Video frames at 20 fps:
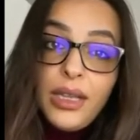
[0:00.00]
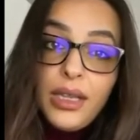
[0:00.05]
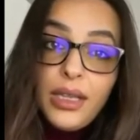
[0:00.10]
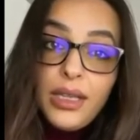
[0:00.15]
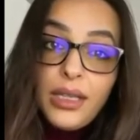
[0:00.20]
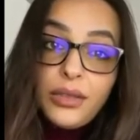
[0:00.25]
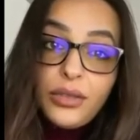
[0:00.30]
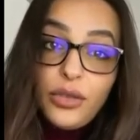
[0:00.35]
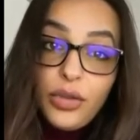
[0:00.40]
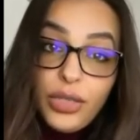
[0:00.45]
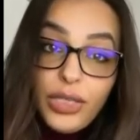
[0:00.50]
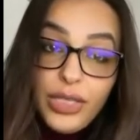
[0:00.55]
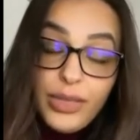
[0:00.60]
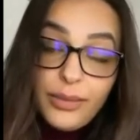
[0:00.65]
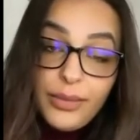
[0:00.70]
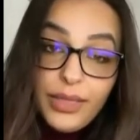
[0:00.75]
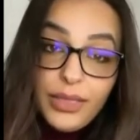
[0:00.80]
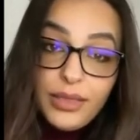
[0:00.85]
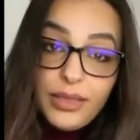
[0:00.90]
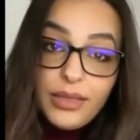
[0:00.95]

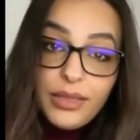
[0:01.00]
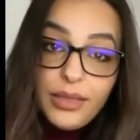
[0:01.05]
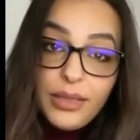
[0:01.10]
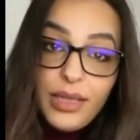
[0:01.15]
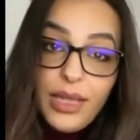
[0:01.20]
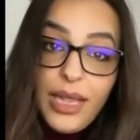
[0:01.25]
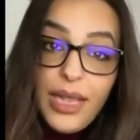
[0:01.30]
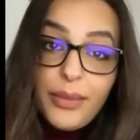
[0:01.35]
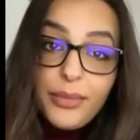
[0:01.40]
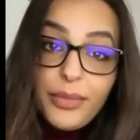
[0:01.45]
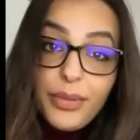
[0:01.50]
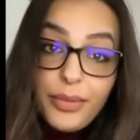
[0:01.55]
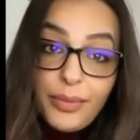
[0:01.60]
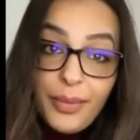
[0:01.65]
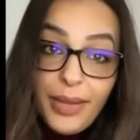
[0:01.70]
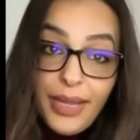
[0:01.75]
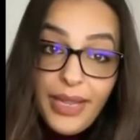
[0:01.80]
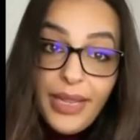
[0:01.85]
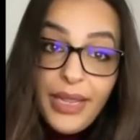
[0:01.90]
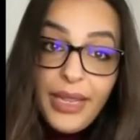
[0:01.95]
documents and
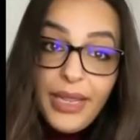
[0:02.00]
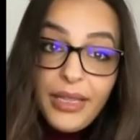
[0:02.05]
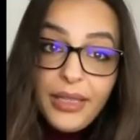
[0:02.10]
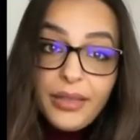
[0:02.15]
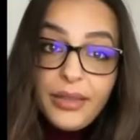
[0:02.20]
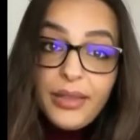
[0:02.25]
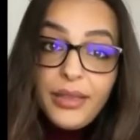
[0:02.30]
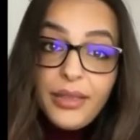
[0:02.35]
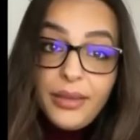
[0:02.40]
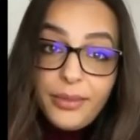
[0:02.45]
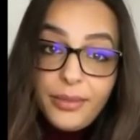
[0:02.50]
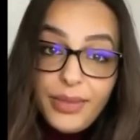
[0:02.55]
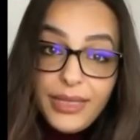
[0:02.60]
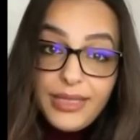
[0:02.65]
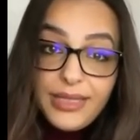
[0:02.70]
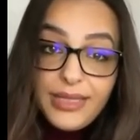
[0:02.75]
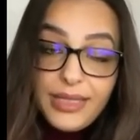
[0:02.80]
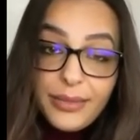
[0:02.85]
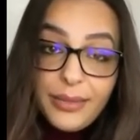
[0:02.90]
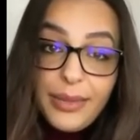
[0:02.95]
prepare the
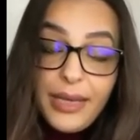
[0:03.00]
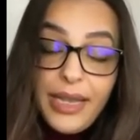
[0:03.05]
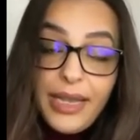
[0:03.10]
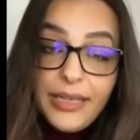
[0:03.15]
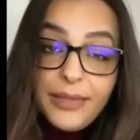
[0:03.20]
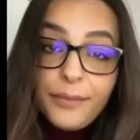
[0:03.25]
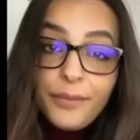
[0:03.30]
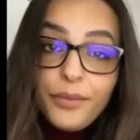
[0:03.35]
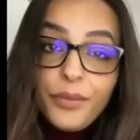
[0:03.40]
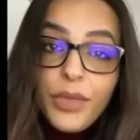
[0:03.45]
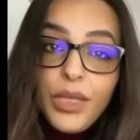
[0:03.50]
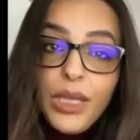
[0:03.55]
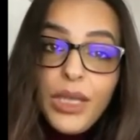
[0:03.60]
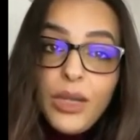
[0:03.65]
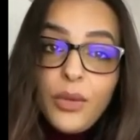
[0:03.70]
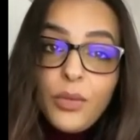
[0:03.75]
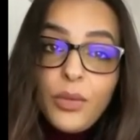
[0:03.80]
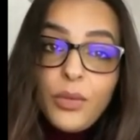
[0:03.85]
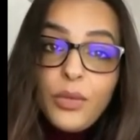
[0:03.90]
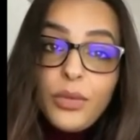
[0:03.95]
business plan,
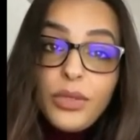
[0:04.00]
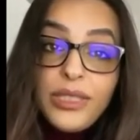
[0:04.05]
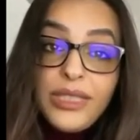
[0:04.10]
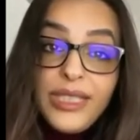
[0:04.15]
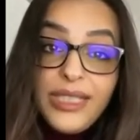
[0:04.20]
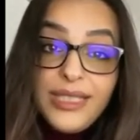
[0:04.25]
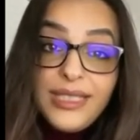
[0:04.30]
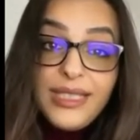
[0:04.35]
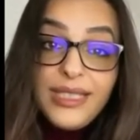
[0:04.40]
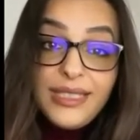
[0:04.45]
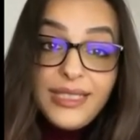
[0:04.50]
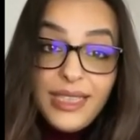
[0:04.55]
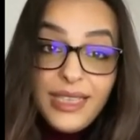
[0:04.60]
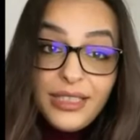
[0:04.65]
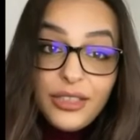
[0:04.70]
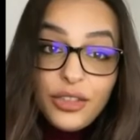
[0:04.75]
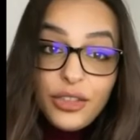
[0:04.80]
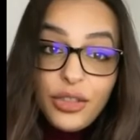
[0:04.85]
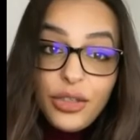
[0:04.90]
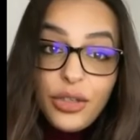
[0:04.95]
we will need to
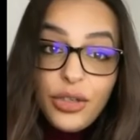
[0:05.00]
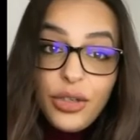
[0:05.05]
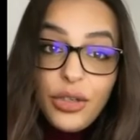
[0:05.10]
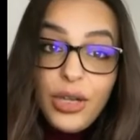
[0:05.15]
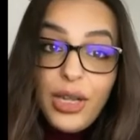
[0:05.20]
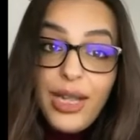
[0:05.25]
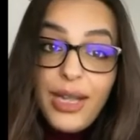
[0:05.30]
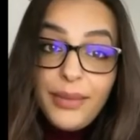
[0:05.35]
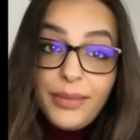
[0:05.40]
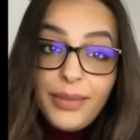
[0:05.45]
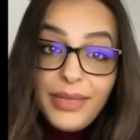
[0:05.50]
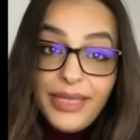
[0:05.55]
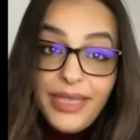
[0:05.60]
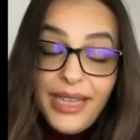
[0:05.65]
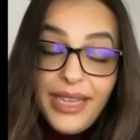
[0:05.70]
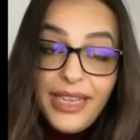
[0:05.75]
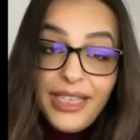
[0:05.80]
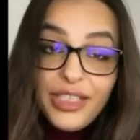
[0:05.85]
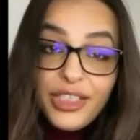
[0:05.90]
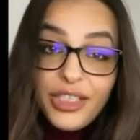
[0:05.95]
send your
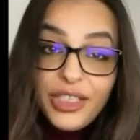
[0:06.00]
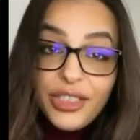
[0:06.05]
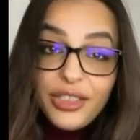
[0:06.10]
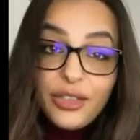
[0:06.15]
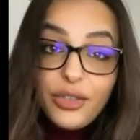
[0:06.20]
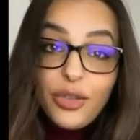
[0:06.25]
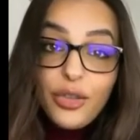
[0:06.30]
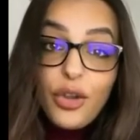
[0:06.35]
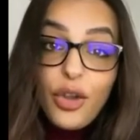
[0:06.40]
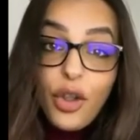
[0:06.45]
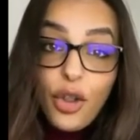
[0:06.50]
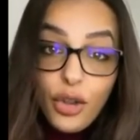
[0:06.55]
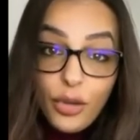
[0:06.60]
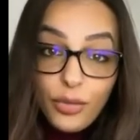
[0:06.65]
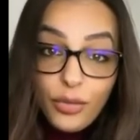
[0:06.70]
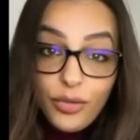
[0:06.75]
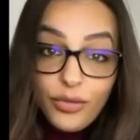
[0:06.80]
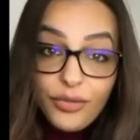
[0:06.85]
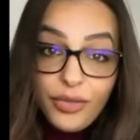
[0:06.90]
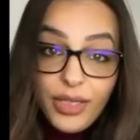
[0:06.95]
application to the
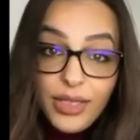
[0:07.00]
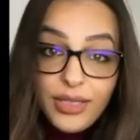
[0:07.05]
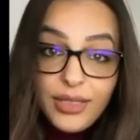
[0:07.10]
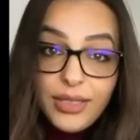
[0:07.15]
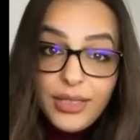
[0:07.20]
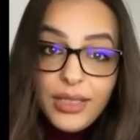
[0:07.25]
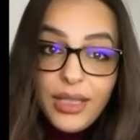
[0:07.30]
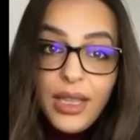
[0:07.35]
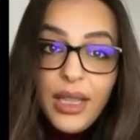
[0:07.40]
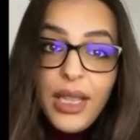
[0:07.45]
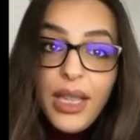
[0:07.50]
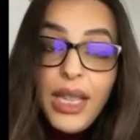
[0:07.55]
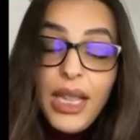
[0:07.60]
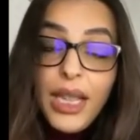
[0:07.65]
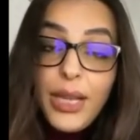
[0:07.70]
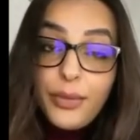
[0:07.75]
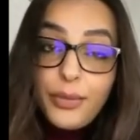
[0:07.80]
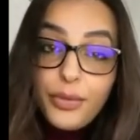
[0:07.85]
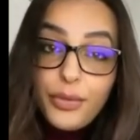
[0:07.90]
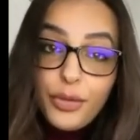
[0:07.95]
Home Office
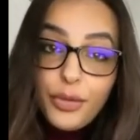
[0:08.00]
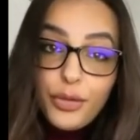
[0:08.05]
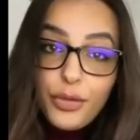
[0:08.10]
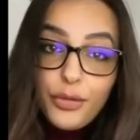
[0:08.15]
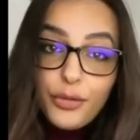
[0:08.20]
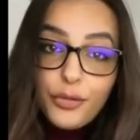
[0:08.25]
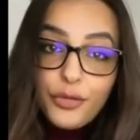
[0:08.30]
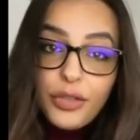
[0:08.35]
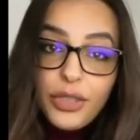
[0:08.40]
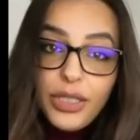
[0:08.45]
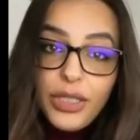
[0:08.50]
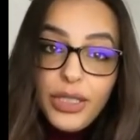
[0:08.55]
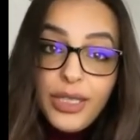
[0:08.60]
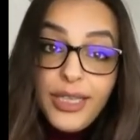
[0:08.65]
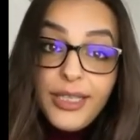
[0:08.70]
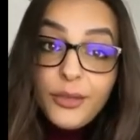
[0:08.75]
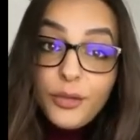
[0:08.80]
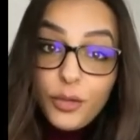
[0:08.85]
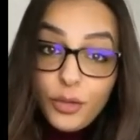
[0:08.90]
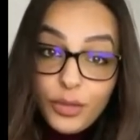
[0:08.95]
approved
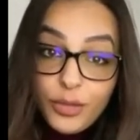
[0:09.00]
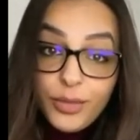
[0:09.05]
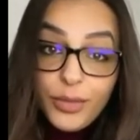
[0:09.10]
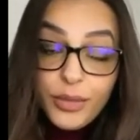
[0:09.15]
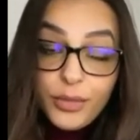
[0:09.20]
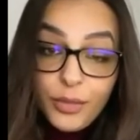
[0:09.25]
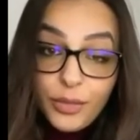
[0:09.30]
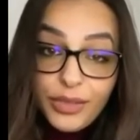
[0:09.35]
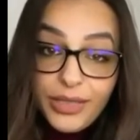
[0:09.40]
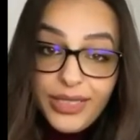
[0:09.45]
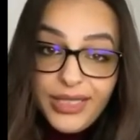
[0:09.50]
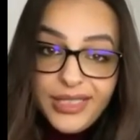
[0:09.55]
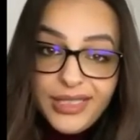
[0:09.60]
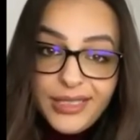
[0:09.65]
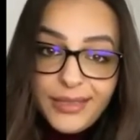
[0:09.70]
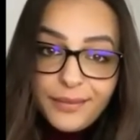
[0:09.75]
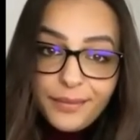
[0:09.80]
endorsement bodies.